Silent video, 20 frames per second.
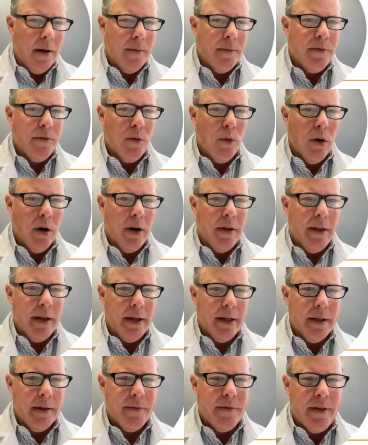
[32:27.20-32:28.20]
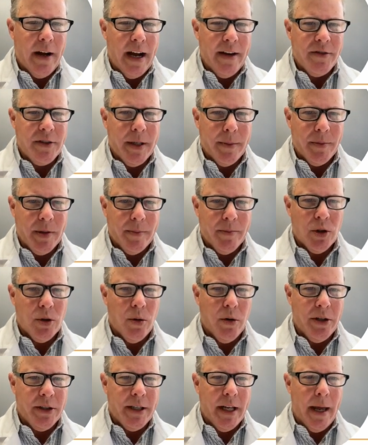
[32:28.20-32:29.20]
for the 5 symptom
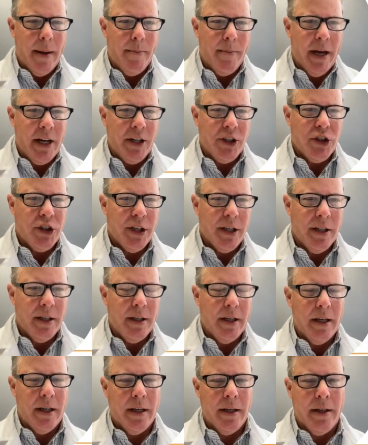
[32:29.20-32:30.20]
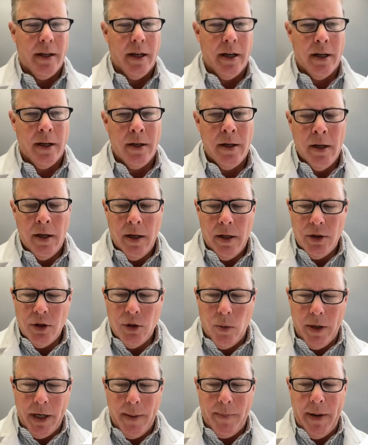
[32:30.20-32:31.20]
scores that I mentioned in the
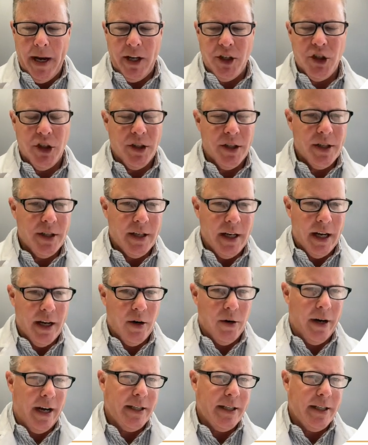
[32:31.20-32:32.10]
20-patient study or